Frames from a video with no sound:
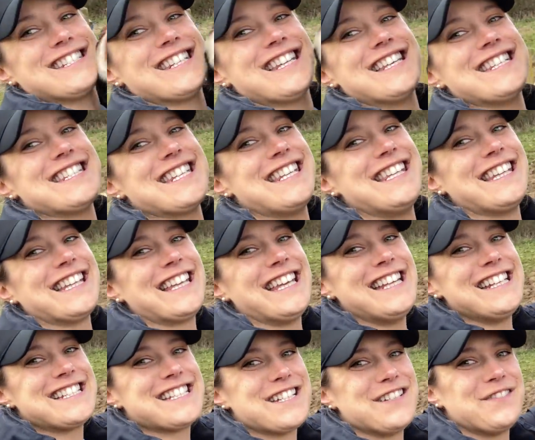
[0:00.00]
that is in the
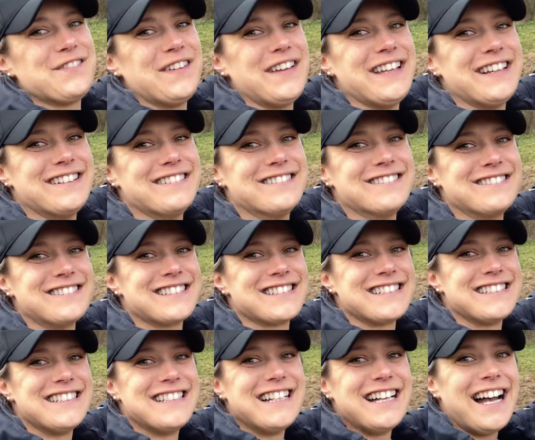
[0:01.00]
kitchen field.
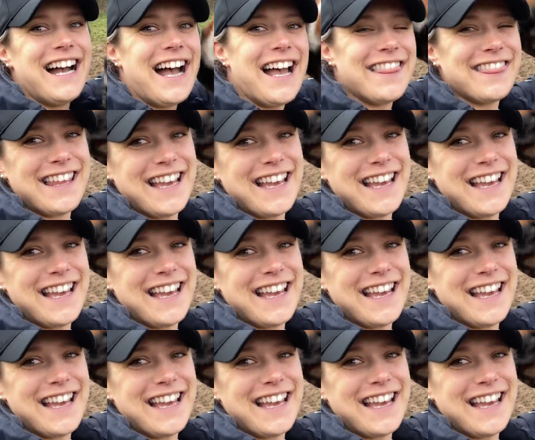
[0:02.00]
And